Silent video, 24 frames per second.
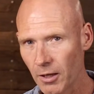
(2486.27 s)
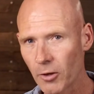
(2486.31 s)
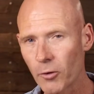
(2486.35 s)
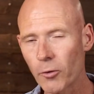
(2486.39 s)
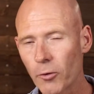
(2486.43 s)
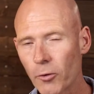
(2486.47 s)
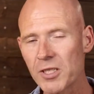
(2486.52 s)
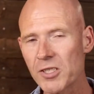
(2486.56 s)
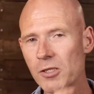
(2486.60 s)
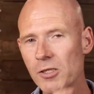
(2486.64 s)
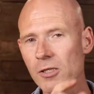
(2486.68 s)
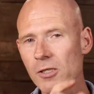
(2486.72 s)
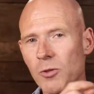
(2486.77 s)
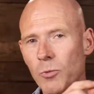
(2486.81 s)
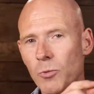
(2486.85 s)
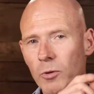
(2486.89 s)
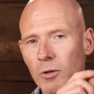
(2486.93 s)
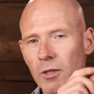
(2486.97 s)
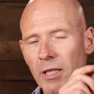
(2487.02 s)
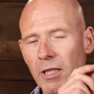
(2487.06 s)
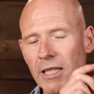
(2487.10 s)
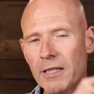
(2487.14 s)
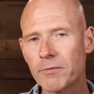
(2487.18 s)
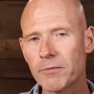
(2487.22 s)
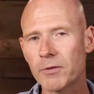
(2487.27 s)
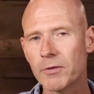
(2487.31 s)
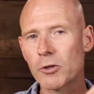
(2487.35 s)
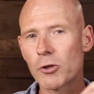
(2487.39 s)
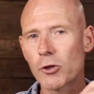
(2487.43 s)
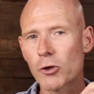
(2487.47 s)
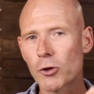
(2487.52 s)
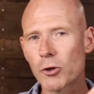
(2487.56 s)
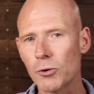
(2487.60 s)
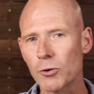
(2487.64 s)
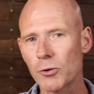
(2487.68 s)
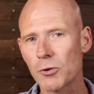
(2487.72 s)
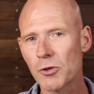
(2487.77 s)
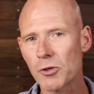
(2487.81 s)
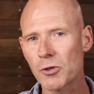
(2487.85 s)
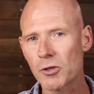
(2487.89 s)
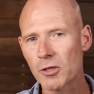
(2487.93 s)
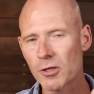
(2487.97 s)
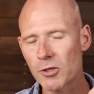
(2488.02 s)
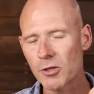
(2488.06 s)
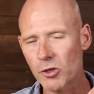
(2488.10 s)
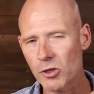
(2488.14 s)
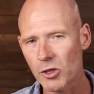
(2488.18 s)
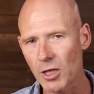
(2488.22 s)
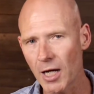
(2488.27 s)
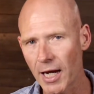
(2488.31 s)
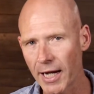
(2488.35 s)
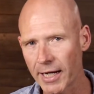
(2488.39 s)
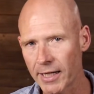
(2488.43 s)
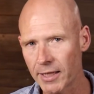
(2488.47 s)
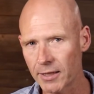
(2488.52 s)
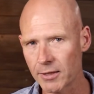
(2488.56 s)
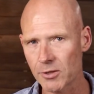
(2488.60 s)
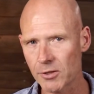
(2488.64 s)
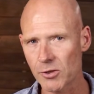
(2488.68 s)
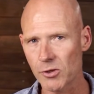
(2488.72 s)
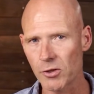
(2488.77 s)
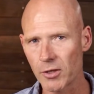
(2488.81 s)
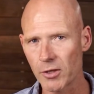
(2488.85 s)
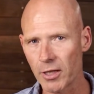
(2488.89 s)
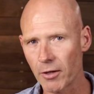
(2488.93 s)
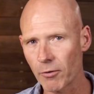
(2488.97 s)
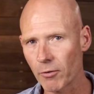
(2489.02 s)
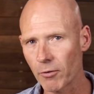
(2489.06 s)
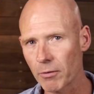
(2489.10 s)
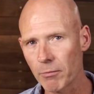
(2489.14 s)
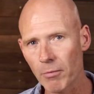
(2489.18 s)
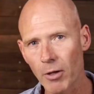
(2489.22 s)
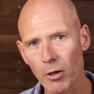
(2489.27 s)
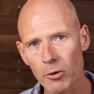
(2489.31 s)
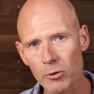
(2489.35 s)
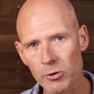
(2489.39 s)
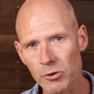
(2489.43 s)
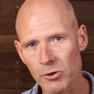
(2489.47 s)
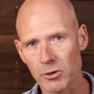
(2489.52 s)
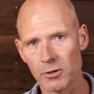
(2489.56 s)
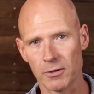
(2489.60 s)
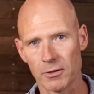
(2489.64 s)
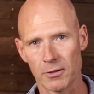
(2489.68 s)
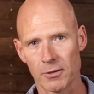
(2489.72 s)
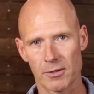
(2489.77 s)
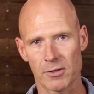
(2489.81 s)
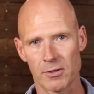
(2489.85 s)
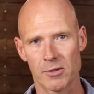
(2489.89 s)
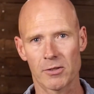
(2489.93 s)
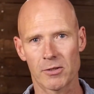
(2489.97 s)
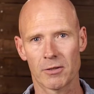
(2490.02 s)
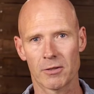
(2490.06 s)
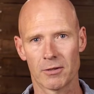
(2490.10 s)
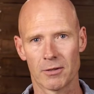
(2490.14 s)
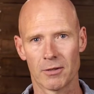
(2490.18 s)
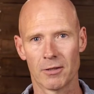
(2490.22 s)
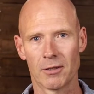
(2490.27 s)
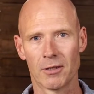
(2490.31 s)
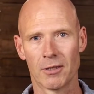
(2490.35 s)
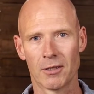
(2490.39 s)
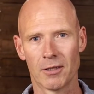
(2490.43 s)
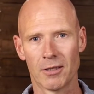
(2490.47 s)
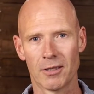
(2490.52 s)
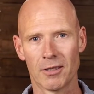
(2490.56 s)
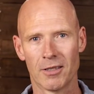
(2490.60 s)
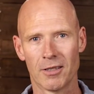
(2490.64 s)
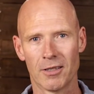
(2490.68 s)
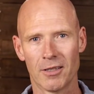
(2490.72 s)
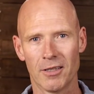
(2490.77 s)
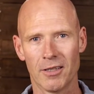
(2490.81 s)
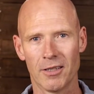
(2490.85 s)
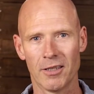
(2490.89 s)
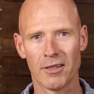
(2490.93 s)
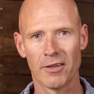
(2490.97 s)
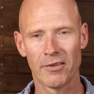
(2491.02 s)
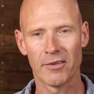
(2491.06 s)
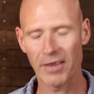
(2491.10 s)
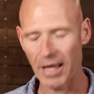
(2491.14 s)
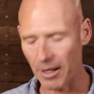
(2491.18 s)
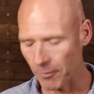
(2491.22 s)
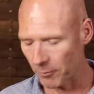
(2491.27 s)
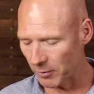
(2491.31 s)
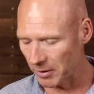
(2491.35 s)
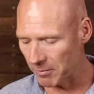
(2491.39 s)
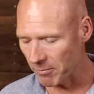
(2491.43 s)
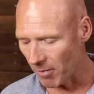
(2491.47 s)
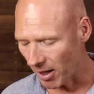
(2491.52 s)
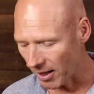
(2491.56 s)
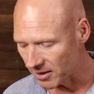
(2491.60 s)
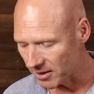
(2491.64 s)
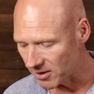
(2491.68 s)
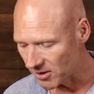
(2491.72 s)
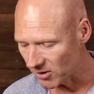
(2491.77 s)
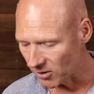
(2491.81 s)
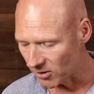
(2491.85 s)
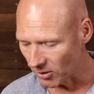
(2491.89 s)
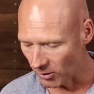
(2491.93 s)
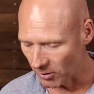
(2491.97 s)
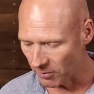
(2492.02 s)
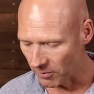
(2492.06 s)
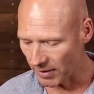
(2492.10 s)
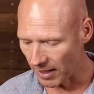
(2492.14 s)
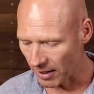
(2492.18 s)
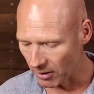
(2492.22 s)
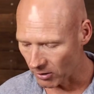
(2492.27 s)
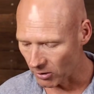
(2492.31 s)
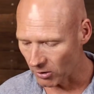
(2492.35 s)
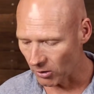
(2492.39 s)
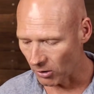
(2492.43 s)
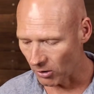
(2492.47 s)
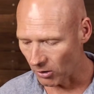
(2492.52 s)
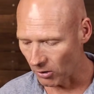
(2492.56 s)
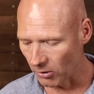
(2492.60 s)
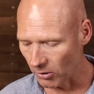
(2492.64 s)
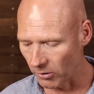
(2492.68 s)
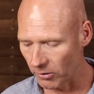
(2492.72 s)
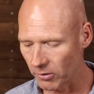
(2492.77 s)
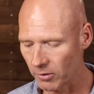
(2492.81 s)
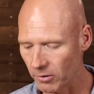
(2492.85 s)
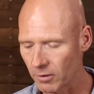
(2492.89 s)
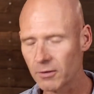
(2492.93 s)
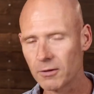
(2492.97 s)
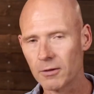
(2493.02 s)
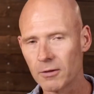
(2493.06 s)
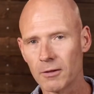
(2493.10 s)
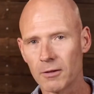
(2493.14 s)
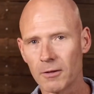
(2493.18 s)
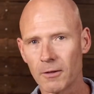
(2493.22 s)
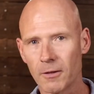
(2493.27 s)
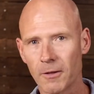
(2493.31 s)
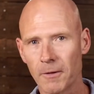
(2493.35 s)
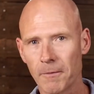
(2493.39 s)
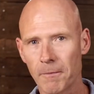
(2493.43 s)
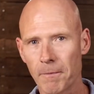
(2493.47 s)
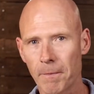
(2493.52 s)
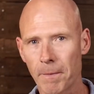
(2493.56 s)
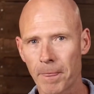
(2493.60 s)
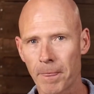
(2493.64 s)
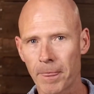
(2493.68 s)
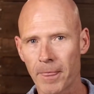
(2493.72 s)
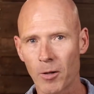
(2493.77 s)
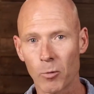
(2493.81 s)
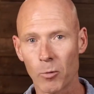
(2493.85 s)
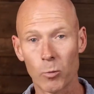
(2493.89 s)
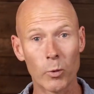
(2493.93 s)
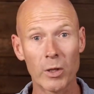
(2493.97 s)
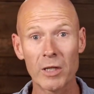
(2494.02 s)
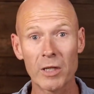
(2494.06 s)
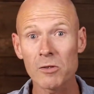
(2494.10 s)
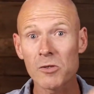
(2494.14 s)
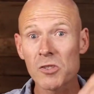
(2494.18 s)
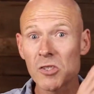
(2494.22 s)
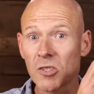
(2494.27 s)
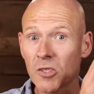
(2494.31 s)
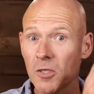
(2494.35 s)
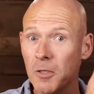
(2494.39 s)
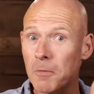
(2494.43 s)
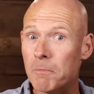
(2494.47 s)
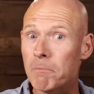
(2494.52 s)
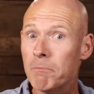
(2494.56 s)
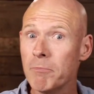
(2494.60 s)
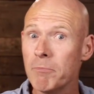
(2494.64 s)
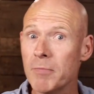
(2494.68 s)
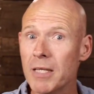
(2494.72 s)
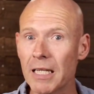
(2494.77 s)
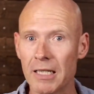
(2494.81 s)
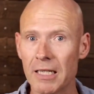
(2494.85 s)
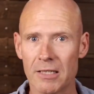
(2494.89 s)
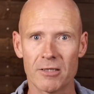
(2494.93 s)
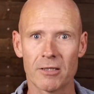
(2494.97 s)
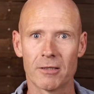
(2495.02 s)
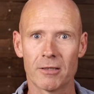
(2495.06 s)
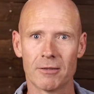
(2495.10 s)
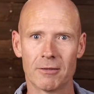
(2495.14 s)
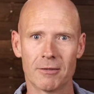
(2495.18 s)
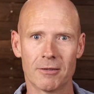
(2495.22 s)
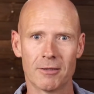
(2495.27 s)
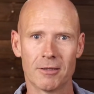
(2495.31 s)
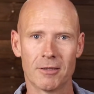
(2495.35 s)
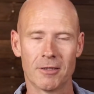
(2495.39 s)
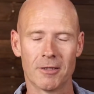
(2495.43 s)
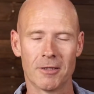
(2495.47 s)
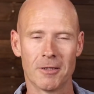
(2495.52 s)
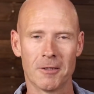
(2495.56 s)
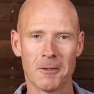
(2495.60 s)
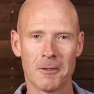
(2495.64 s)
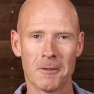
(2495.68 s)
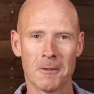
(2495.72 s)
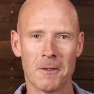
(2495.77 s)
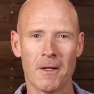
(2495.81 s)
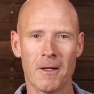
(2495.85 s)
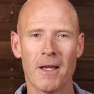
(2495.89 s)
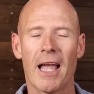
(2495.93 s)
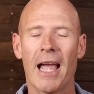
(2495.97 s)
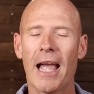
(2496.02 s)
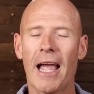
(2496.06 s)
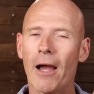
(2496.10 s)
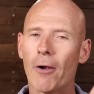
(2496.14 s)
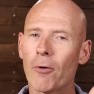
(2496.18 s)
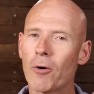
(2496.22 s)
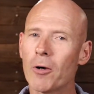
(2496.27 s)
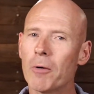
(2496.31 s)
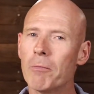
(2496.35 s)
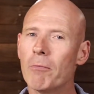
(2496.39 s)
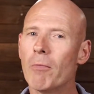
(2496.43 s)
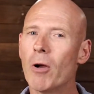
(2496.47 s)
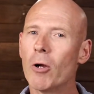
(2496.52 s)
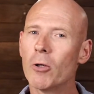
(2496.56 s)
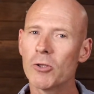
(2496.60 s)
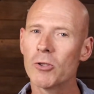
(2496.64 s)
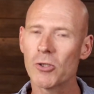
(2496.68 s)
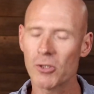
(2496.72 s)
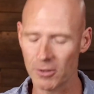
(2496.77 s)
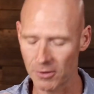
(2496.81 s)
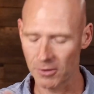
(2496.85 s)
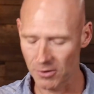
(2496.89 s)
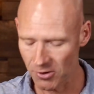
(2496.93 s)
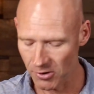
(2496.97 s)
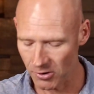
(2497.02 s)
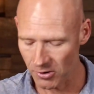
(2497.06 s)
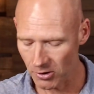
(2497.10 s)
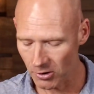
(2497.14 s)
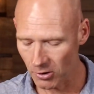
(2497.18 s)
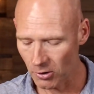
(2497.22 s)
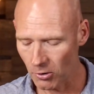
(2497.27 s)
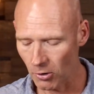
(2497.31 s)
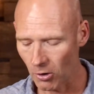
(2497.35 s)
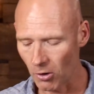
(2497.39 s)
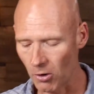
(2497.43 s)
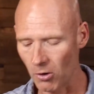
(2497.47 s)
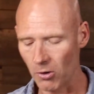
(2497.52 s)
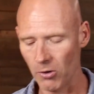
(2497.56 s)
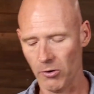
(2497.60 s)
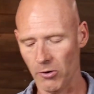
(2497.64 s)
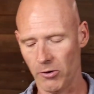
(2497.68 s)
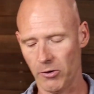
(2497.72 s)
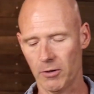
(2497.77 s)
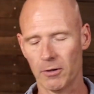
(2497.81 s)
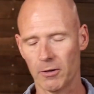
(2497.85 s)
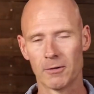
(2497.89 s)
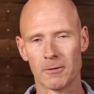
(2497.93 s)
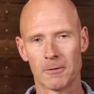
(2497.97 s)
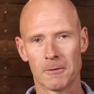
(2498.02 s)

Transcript: Christians will even choose to change their emotions that we might serve our God. We'll submit our emotions to God.